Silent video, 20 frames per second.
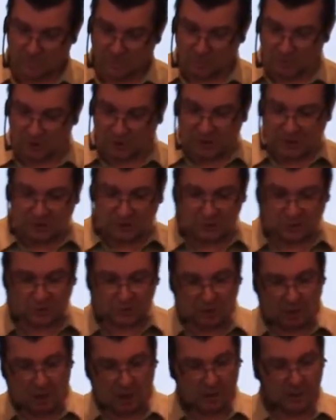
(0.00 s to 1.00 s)
When Jesus
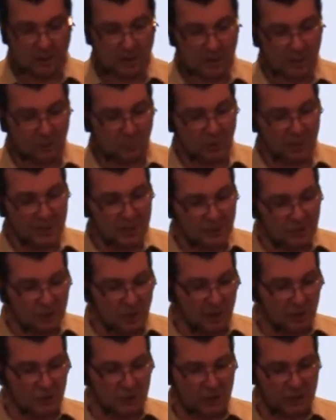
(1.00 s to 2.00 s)
saw, when he
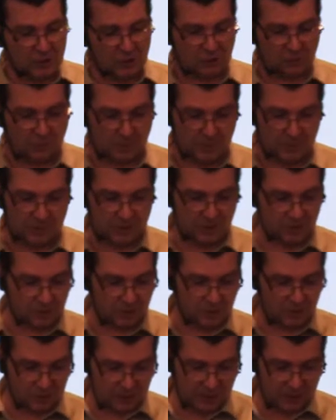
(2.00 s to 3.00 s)
saw Jesus from a
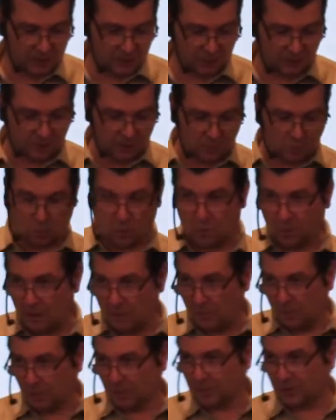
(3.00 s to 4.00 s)
distance, they so they roll
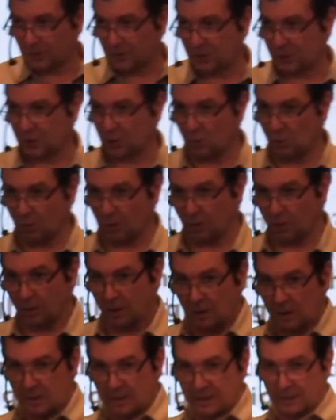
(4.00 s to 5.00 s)
up onto the
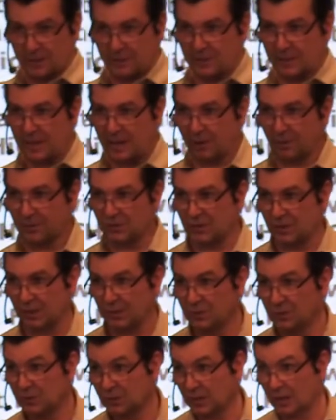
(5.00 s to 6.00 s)
shore in the
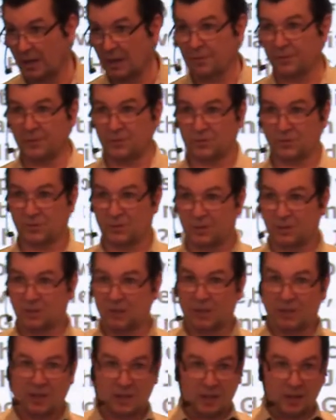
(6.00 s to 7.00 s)
Gerasenes, and there's this